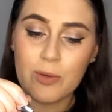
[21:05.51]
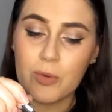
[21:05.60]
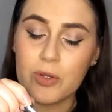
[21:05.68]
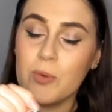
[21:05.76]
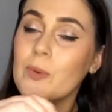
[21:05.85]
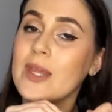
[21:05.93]

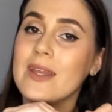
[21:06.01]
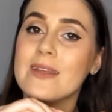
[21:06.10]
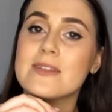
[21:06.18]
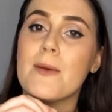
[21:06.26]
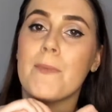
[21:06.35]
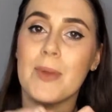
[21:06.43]
what you need
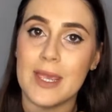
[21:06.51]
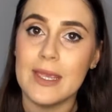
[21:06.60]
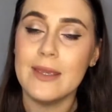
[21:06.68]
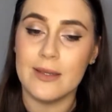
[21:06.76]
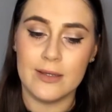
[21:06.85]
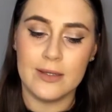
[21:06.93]
it to
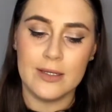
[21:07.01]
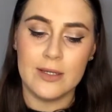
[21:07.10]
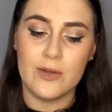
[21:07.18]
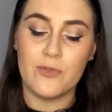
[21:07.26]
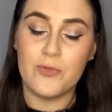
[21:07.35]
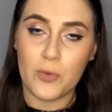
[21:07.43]
be
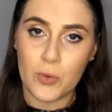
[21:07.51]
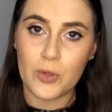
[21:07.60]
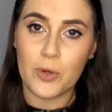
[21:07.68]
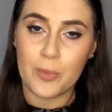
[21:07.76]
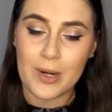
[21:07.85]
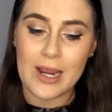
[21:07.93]
for
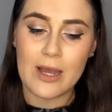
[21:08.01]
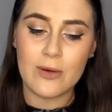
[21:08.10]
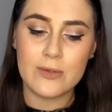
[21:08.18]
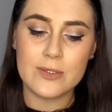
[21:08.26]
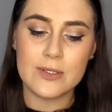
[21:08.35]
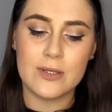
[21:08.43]
your
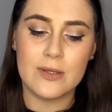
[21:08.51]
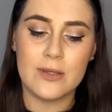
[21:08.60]
brows.